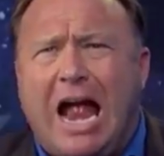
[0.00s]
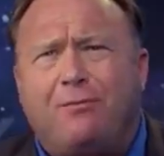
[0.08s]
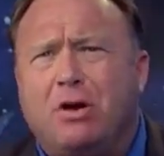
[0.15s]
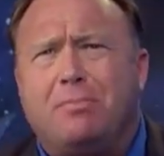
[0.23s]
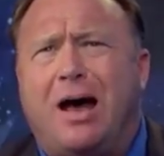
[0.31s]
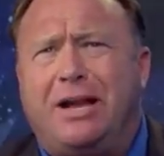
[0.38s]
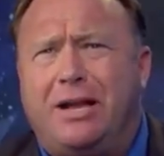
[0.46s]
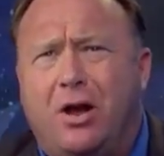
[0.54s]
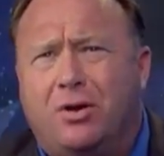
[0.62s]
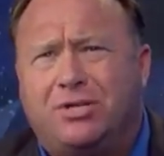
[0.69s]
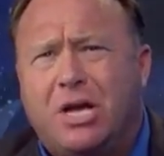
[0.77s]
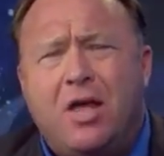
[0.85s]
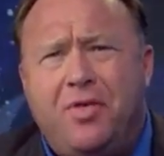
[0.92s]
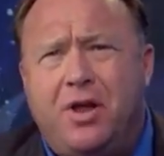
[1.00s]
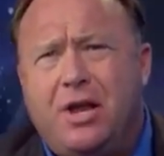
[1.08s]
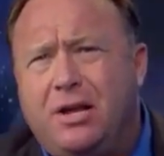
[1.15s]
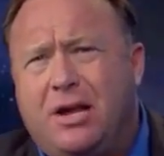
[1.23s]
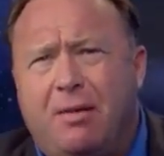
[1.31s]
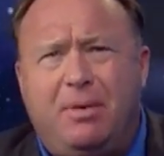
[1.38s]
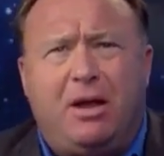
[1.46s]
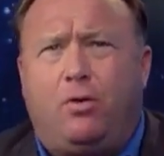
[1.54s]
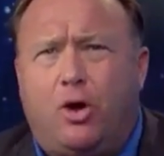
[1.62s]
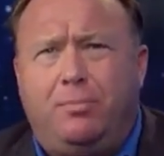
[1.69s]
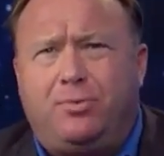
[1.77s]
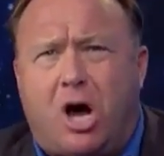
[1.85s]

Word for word: everybody knows that an incoming group